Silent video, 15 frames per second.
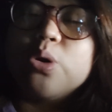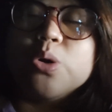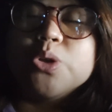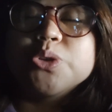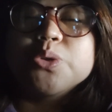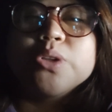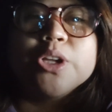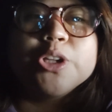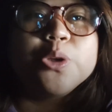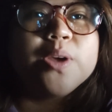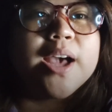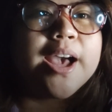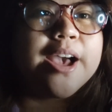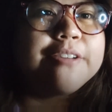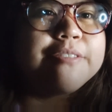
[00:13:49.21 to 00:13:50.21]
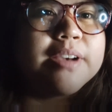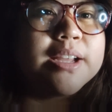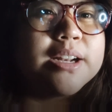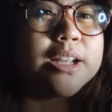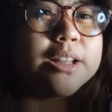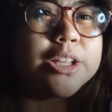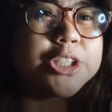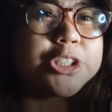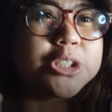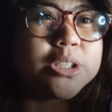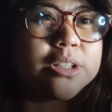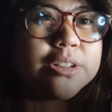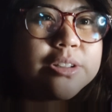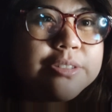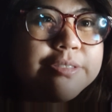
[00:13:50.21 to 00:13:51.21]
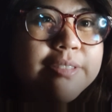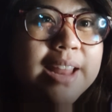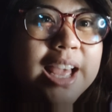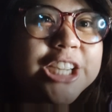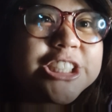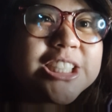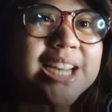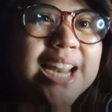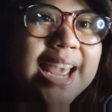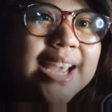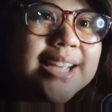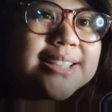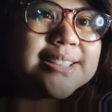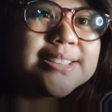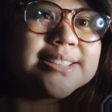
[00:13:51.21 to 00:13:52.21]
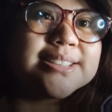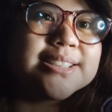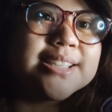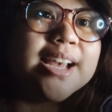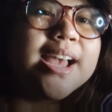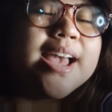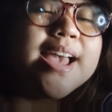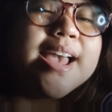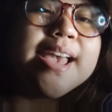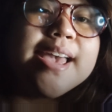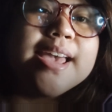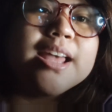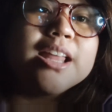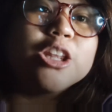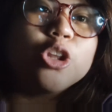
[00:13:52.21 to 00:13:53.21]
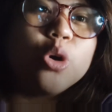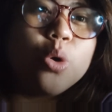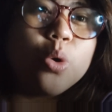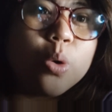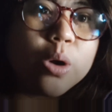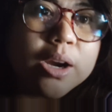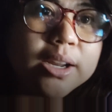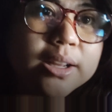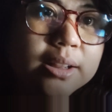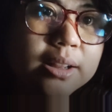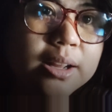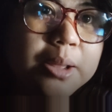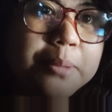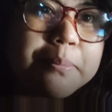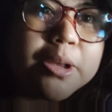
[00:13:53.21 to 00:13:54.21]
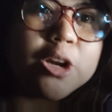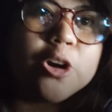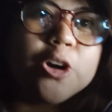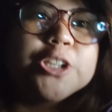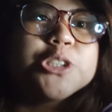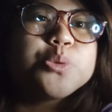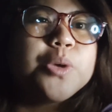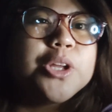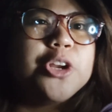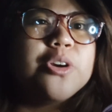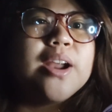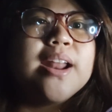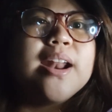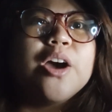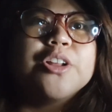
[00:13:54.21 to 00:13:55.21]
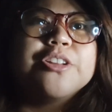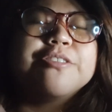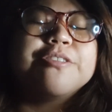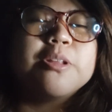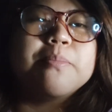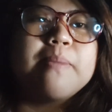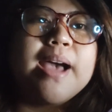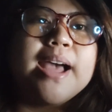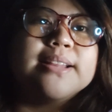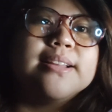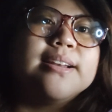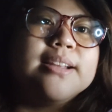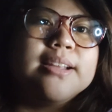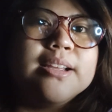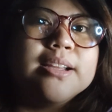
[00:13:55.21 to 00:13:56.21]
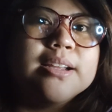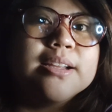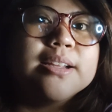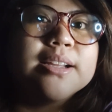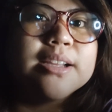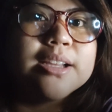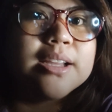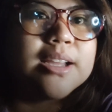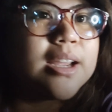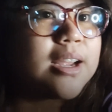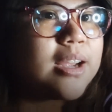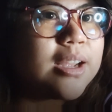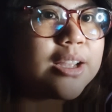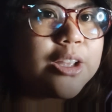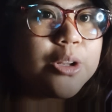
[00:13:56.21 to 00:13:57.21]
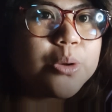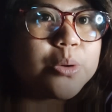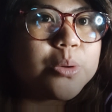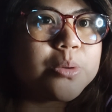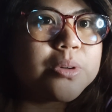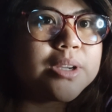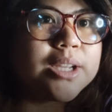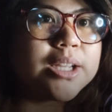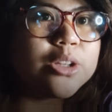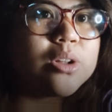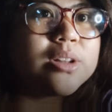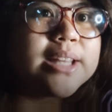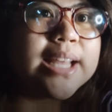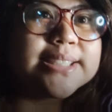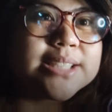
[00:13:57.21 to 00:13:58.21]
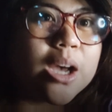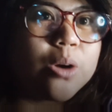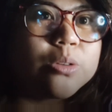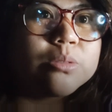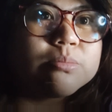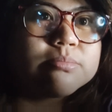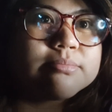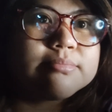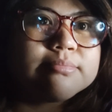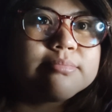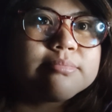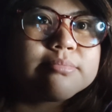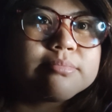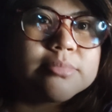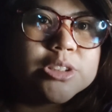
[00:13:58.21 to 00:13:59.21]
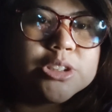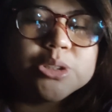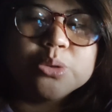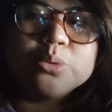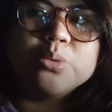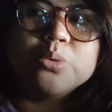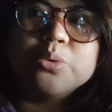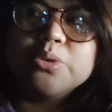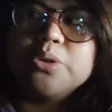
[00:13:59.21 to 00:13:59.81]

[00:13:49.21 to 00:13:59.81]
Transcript: also that you have an additional flashlights and horn, because when you run out of the battery, it all dies out, so